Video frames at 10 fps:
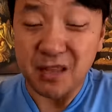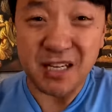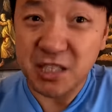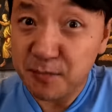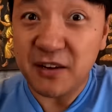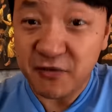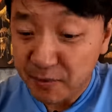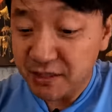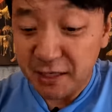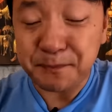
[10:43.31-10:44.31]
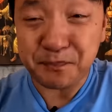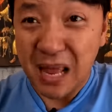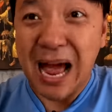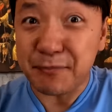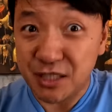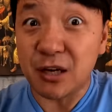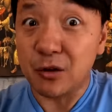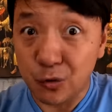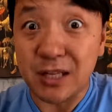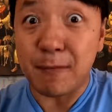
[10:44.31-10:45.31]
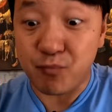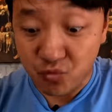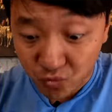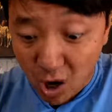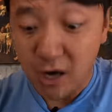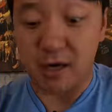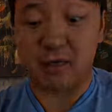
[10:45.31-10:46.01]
This beef pizza absolutely brought